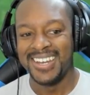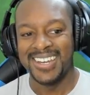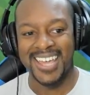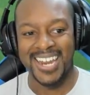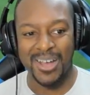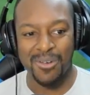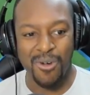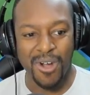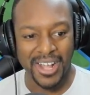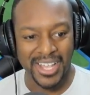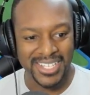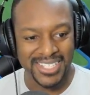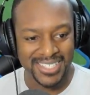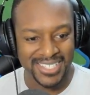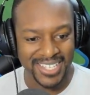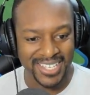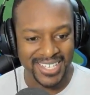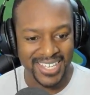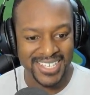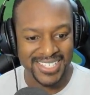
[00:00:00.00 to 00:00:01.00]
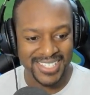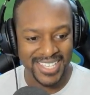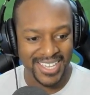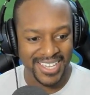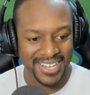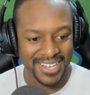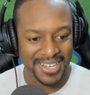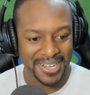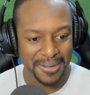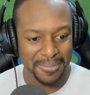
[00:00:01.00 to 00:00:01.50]
Not a walking stick. It's
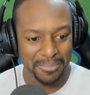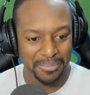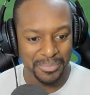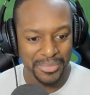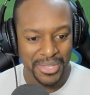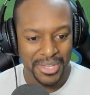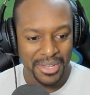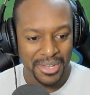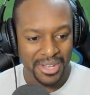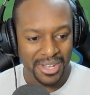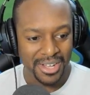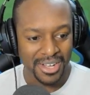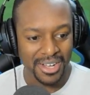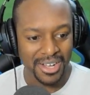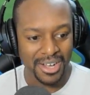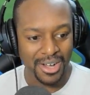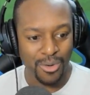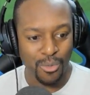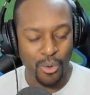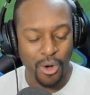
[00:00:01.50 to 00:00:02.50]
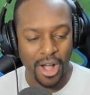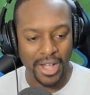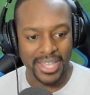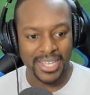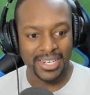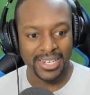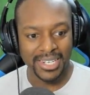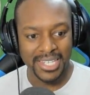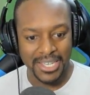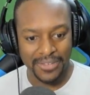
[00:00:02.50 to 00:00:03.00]
a, um, a, a,
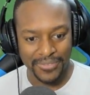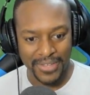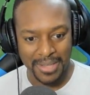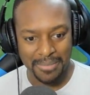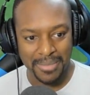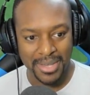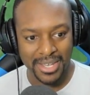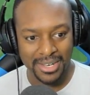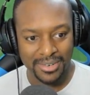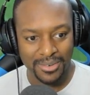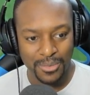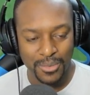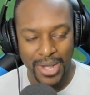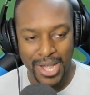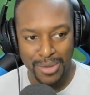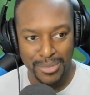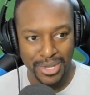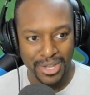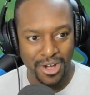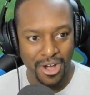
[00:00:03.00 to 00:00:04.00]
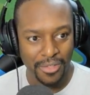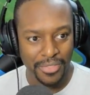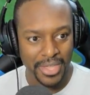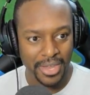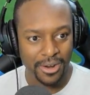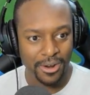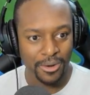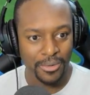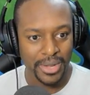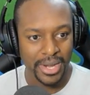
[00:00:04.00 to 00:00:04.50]
walking leaf, I meant. Wow, we caught
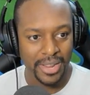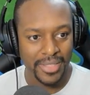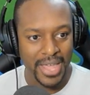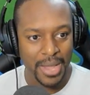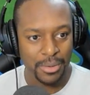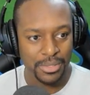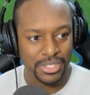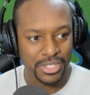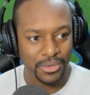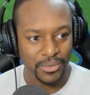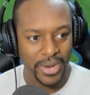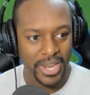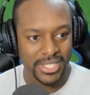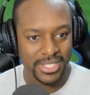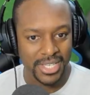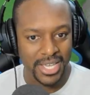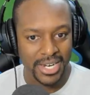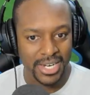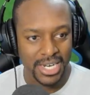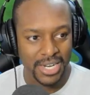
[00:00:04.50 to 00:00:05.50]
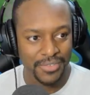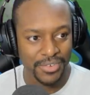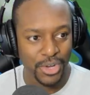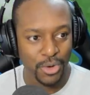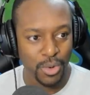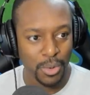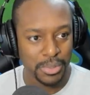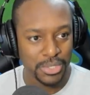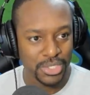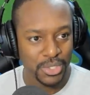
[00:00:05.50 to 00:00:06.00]
that already. That was crazy. I didn't even know
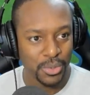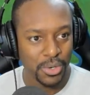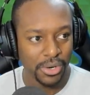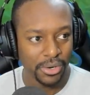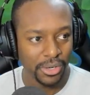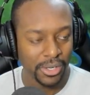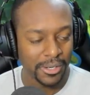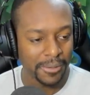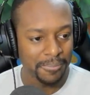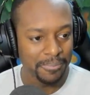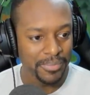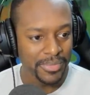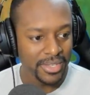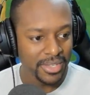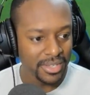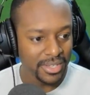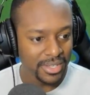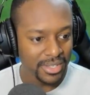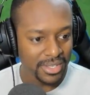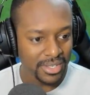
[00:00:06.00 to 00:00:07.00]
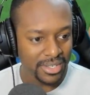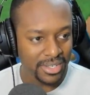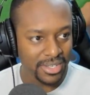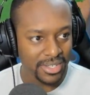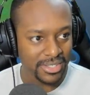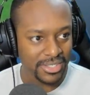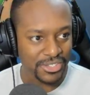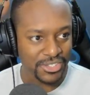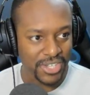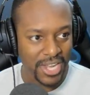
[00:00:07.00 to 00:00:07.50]
what was going on.
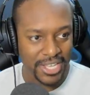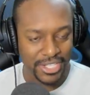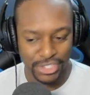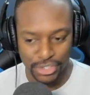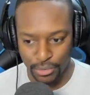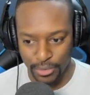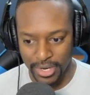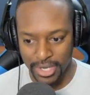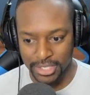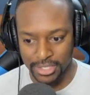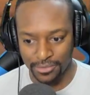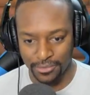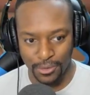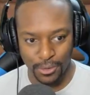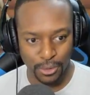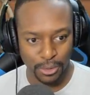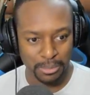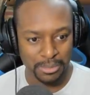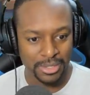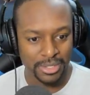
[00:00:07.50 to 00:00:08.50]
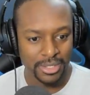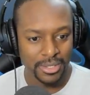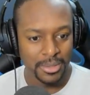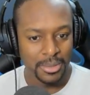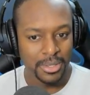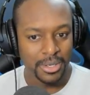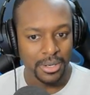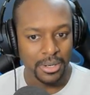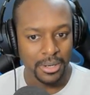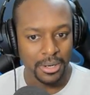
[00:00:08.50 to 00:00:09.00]
It just, like, transformed.
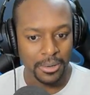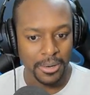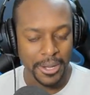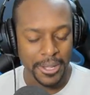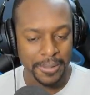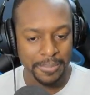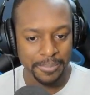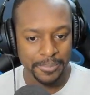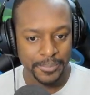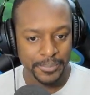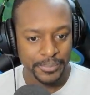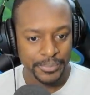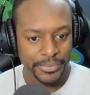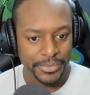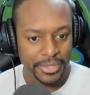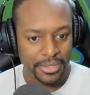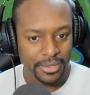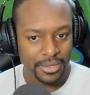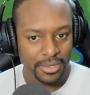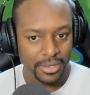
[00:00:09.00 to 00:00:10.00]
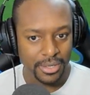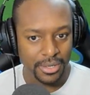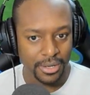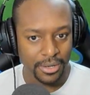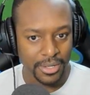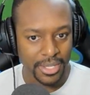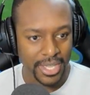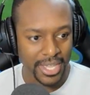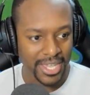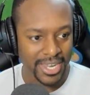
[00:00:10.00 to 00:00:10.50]
All right.
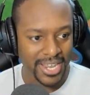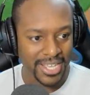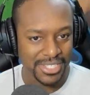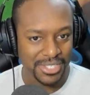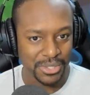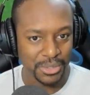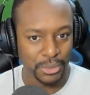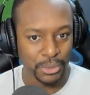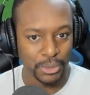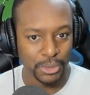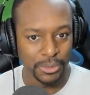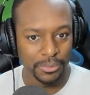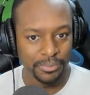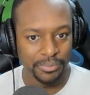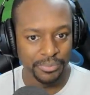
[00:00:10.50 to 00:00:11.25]
Okay, that's cool.